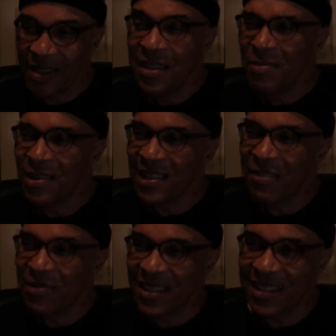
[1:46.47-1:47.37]
Well, life
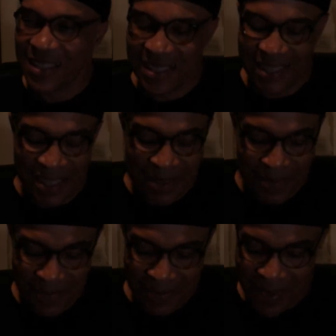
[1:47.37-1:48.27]
lessons,
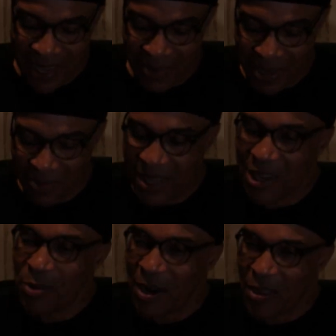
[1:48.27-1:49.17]
we go
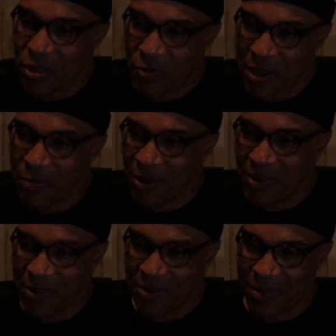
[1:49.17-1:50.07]
by 3
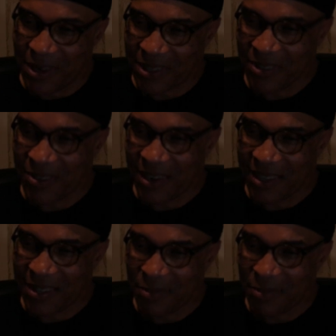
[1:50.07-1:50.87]
pillars of martial arts,